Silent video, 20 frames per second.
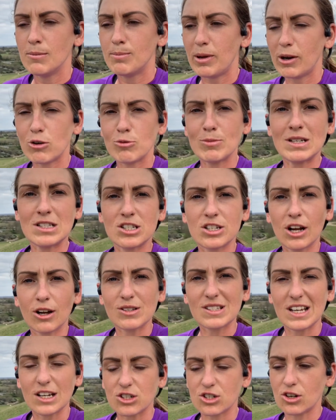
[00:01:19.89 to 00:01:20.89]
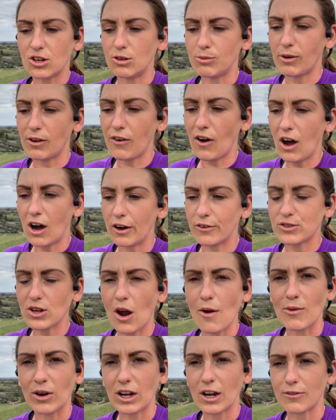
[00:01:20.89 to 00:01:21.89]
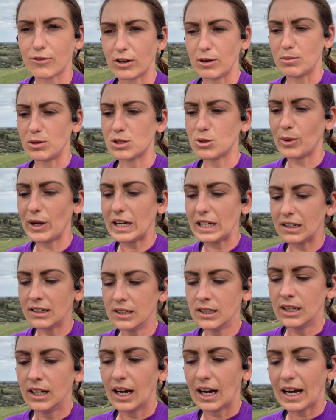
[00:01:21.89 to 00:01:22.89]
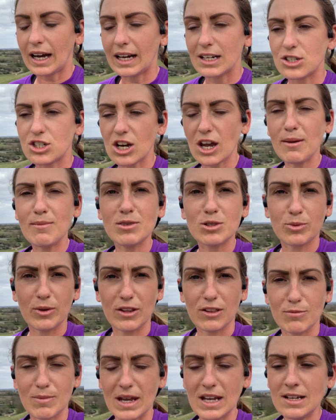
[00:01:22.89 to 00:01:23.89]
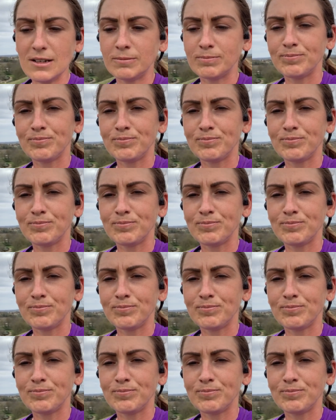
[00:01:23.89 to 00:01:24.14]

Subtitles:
pyramid style session with half-time recovery in between. I had James with me